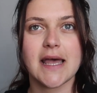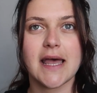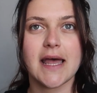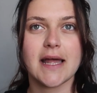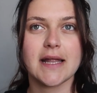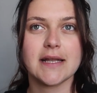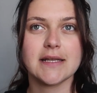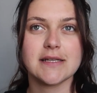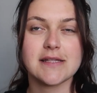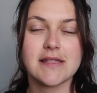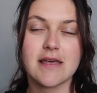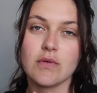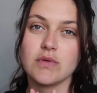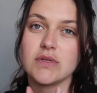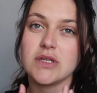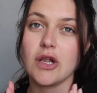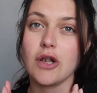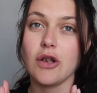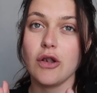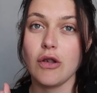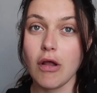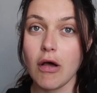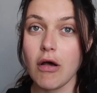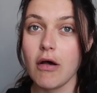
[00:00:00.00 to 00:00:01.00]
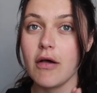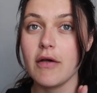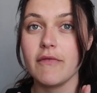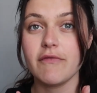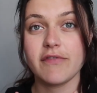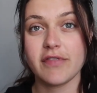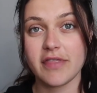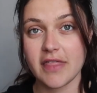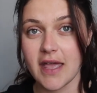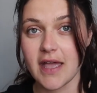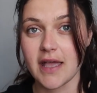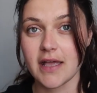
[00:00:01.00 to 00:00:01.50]
And there was a lot of
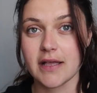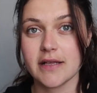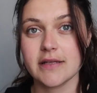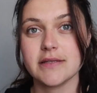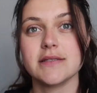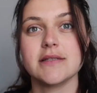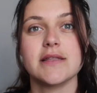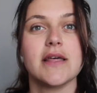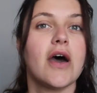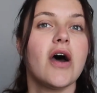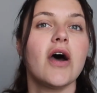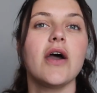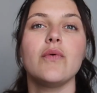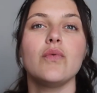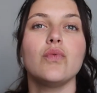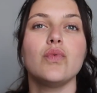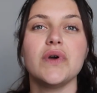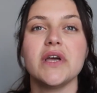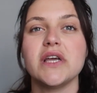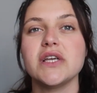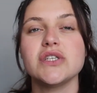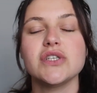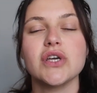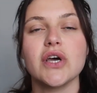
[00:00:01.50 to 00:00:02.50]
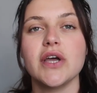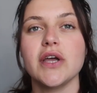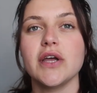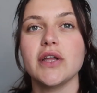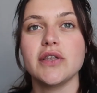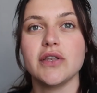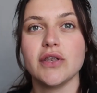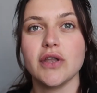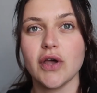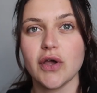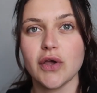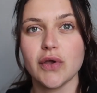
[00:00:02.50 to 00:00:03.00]
things that I wish I
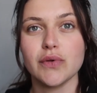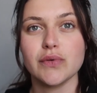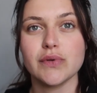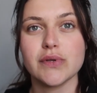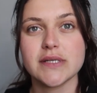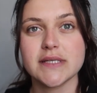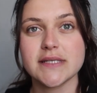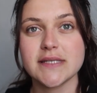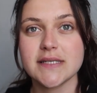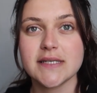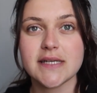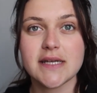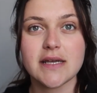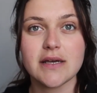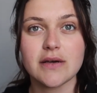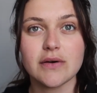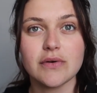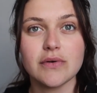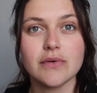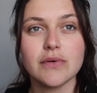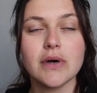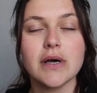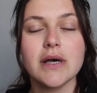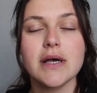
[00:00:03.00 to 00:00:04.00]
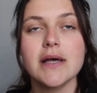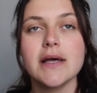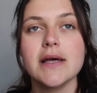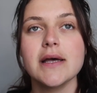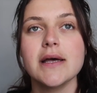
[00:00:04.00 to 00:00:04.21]
had known still